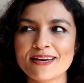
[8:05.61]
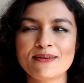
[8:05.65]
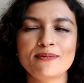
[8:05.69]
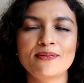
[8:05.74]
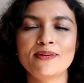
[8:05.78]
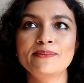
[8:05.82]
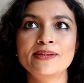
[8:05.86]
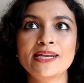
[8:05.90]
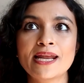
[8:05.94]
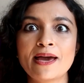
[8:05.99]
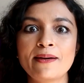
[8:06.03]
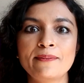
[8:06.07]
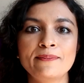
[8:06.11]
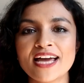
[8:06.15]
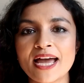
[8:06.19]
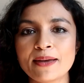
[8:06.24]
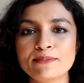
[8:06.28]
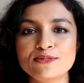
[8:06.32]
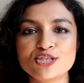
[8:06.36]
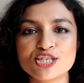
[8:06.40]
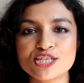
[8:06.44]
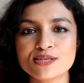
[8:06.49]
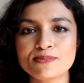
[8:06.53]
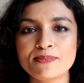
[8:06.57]
I mean,
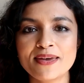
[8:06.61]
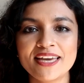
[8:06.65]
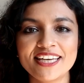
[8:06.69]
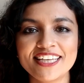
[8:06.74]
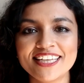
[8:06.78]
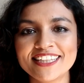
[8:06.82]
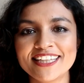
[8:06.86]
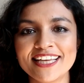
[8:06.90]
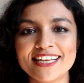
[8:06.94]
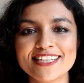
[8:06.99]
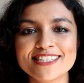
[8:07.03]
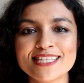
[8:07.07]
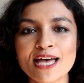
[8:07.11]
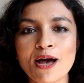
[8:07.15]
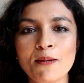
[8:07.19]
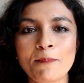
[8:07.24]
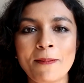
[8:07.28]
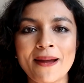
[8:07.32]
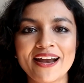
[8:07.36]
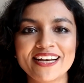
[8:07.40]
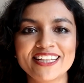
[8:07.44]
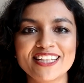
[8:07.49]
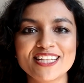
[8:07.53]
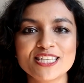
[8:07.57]
I'm just making things up
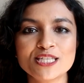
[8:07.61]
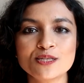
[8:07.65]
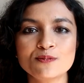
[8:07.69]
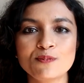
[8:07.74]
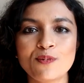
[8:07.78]
at this